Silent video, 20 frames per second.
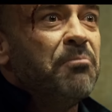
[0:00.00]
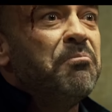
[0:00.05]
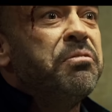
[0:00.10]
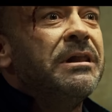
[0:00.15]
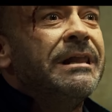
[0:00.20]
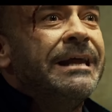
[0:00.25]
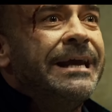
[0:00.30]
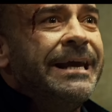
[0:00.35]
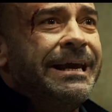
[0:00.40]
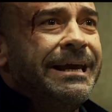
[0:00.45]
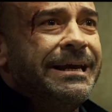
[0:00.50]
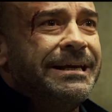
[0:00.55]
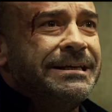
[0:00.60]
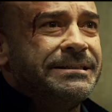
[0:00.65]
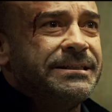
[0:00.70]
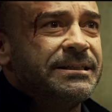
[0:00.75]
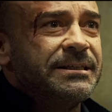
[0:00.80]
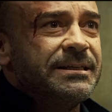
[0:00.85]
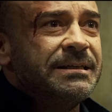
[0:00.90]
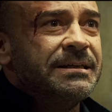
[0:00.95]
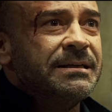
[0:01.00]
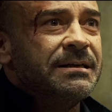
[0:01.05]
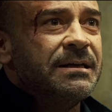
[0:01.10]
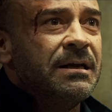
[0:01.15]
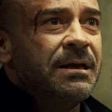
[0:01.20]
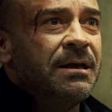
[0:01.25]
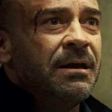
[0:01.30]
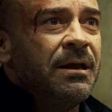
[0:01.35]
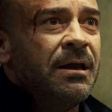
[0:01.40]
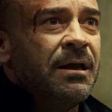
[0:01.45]
please,
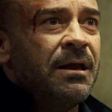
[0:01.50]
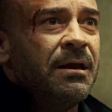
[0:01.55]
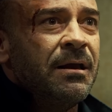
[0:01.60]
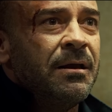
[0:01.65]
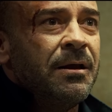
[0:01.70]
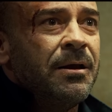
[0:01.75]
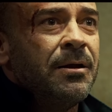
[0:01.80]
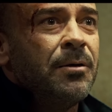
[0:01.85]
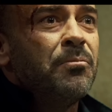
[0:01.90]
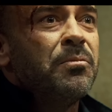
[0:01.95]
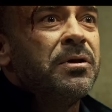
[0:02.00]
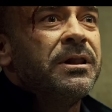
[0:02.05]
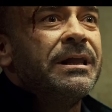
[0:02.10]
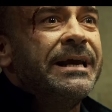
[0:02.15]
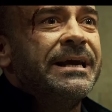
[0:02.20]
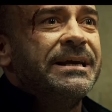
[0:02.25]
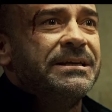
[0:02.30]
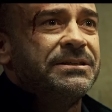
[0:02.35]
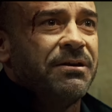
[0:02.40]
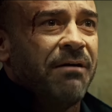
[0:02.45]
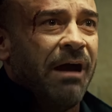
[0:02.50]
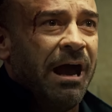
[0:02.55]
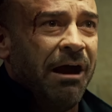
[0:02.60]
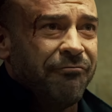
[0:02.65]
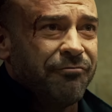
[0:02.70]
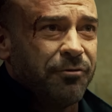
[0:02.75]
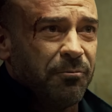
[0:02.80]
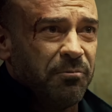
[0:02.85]
please, you have